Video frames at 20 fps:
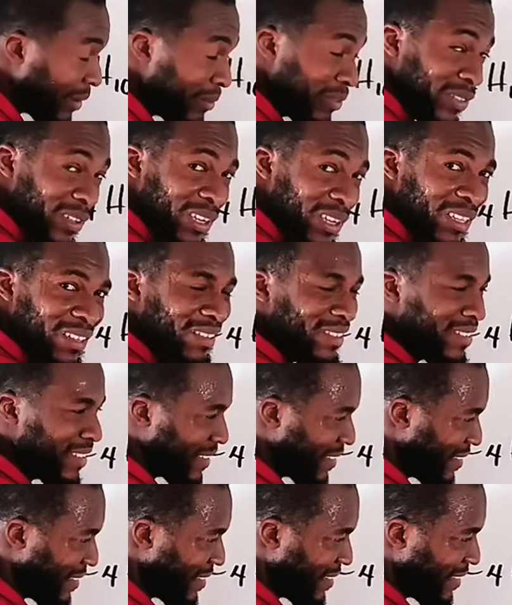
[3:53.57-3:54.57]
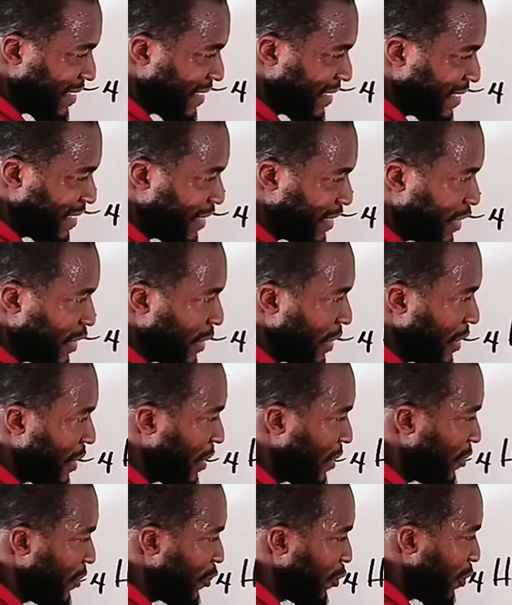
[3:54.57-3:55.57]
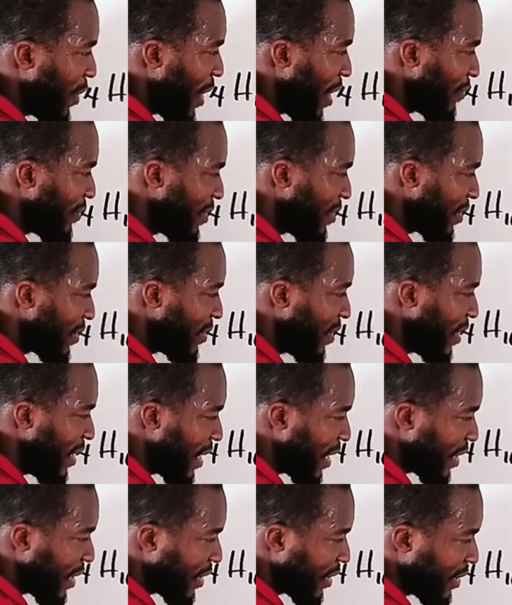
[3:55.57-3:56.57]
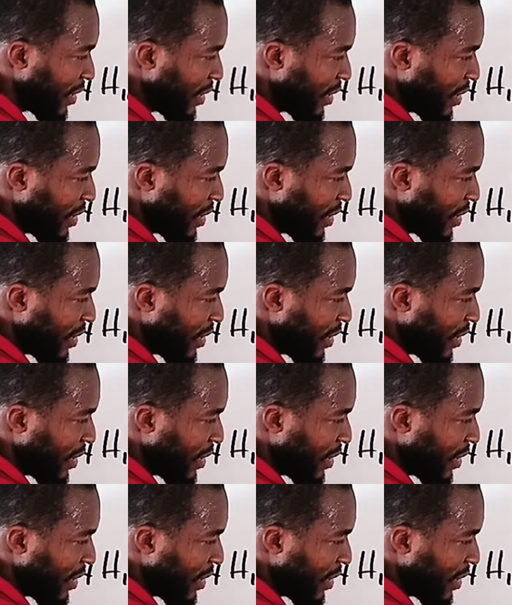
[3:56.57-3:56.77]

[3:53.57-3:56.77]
times 3 is 6. So we have 6 here.